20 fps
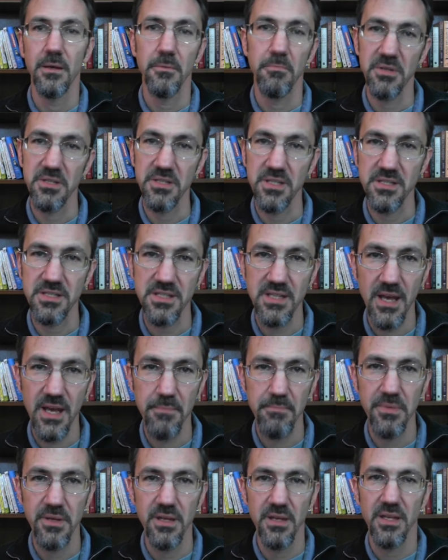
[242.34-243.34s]
But to
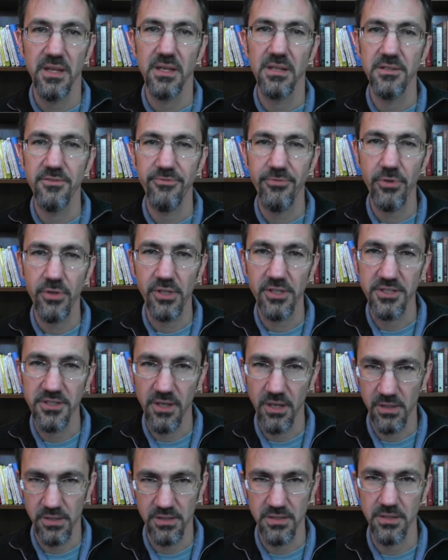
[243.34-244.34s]
step into full
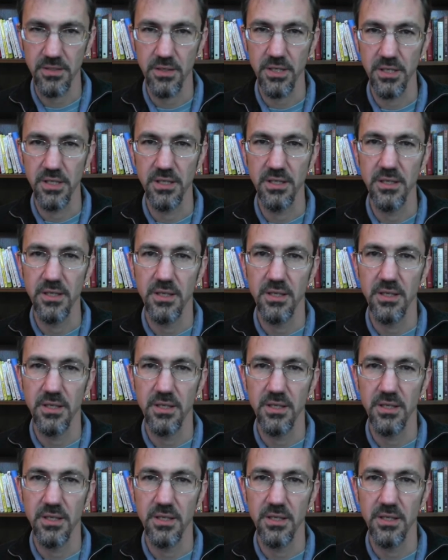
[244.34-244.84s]
adulthood